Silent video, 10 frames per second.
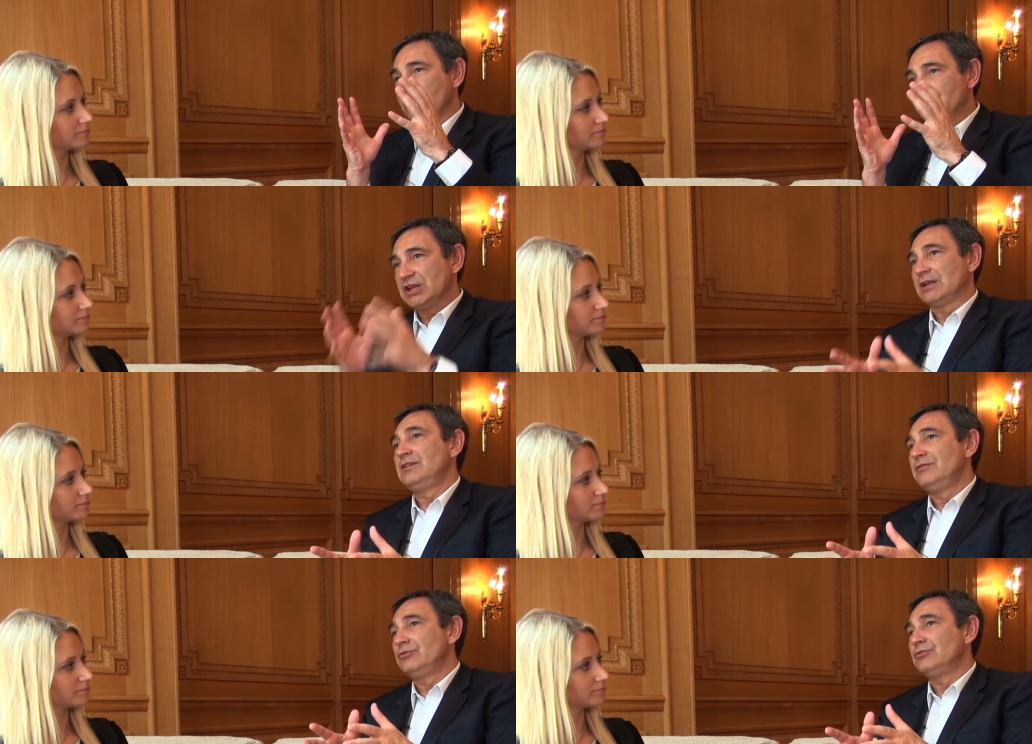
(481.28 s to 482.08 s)

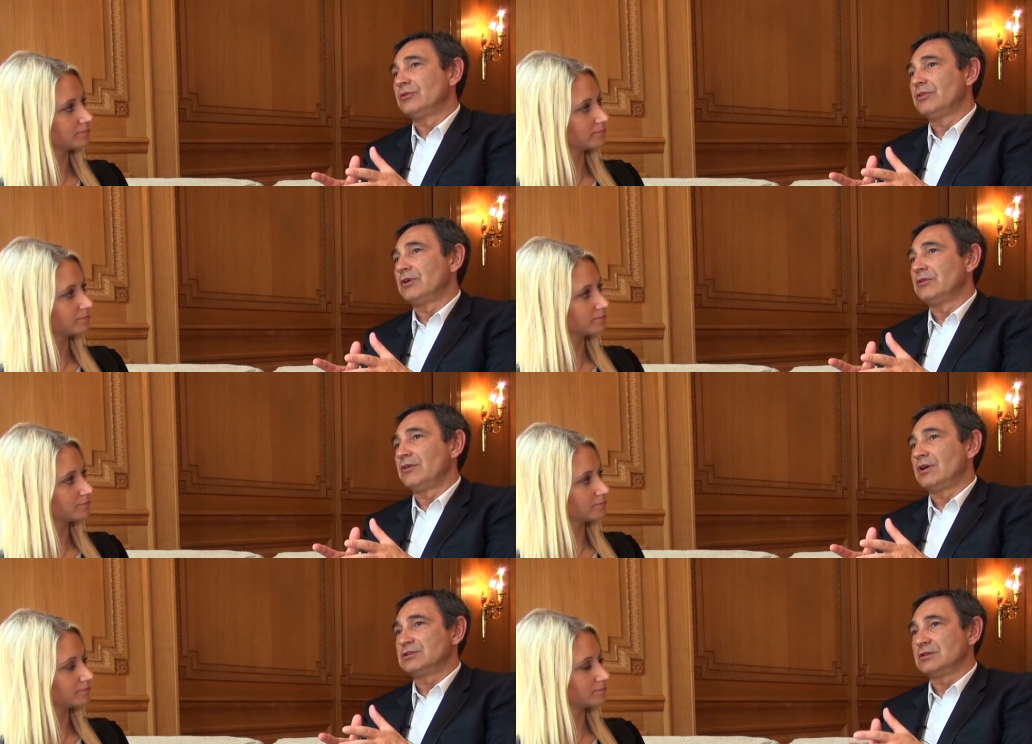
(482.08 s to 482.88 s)
Speaker 1: objective to grow the
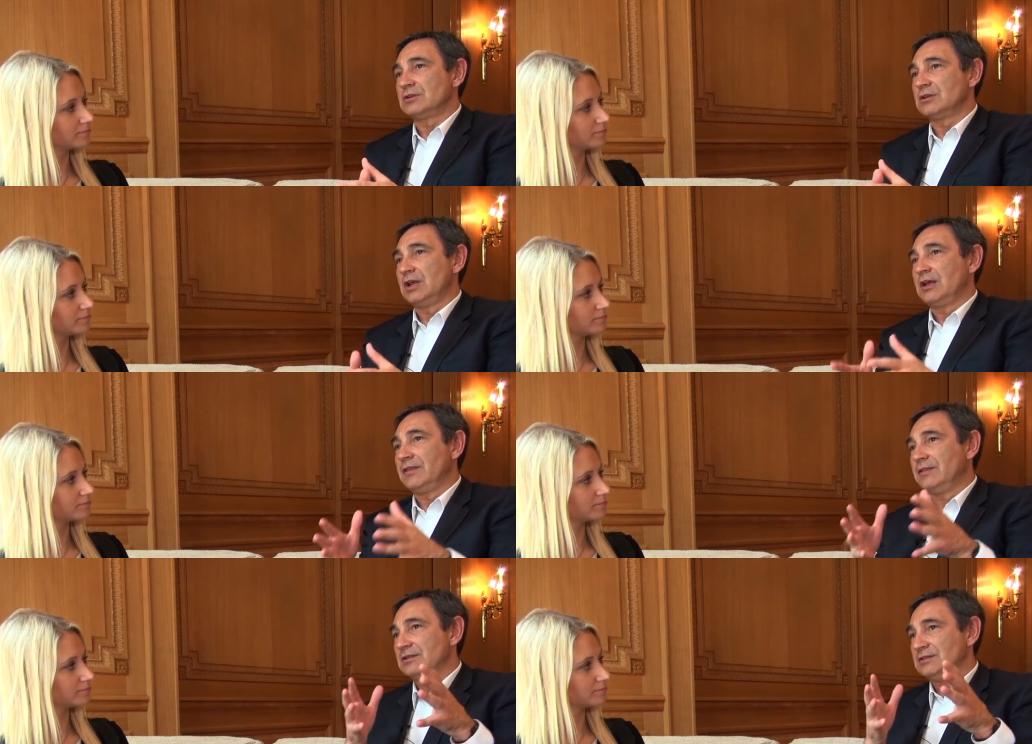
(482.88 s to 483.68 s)
conversion,
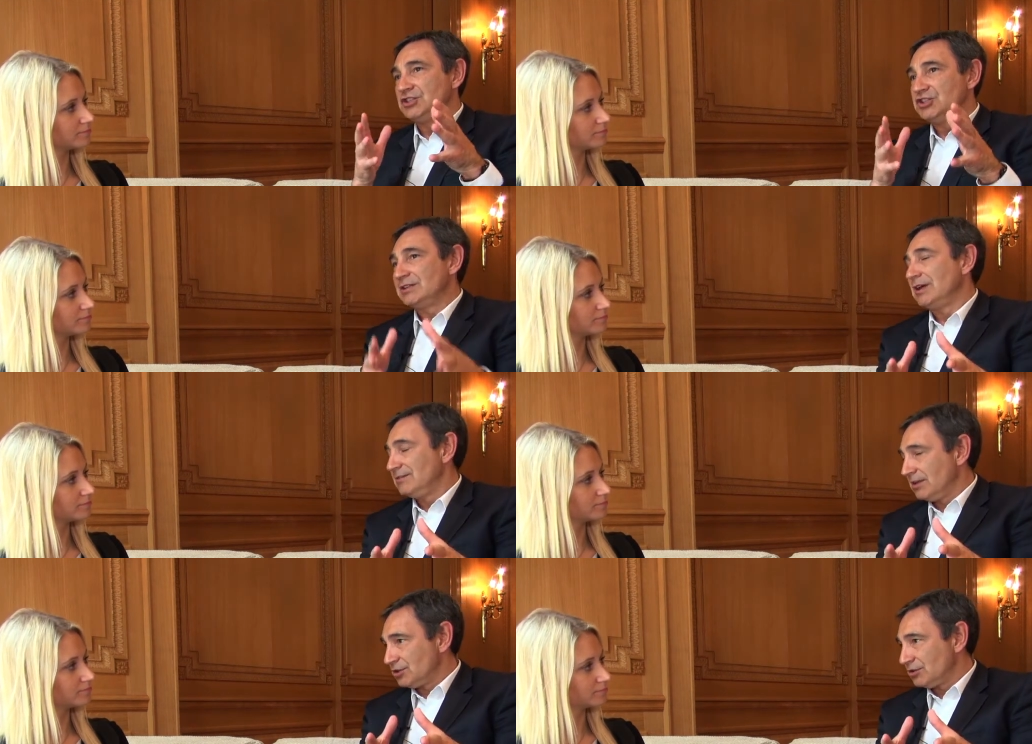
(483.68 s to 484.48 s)

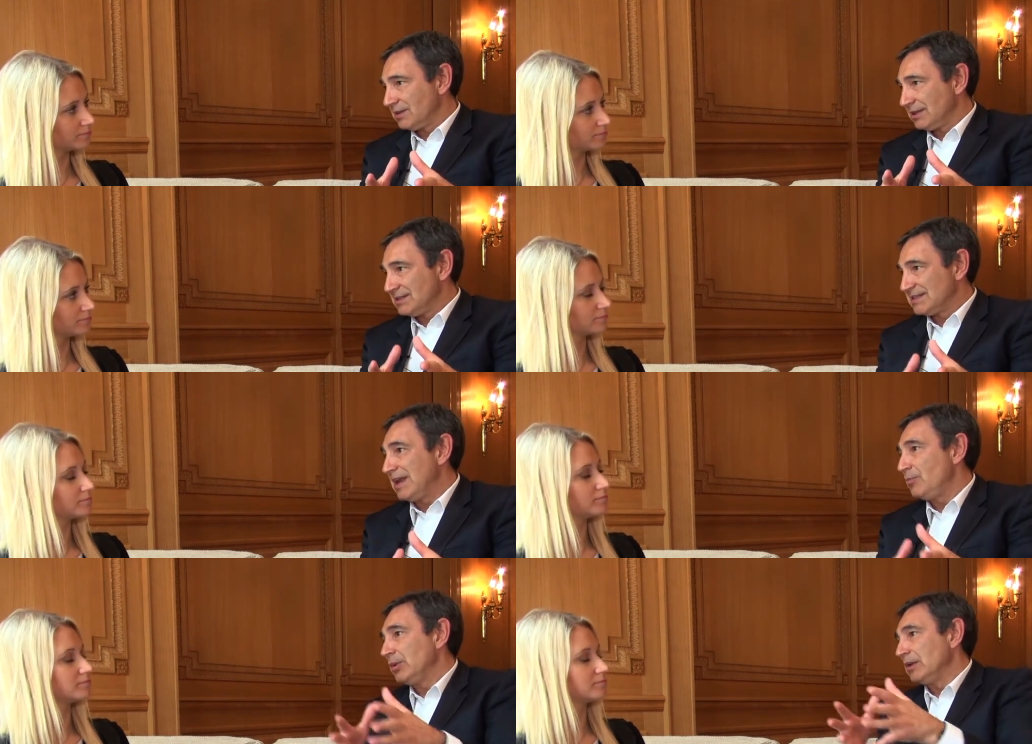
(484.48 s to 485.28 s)
digitalization that is
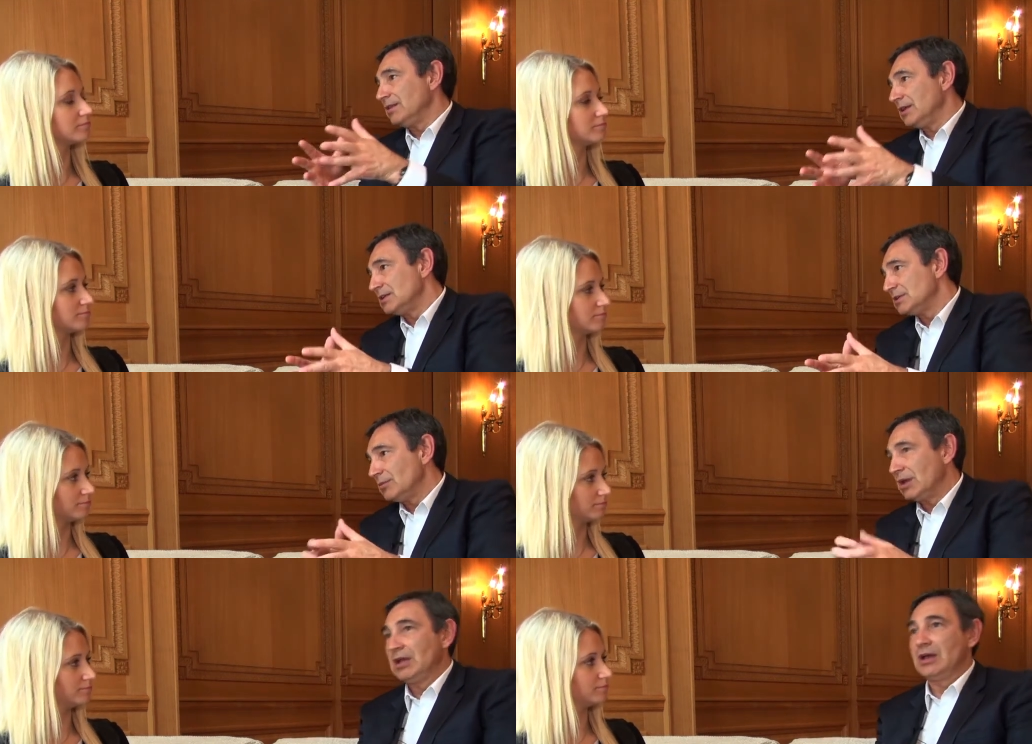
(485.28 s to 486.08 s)
helping this.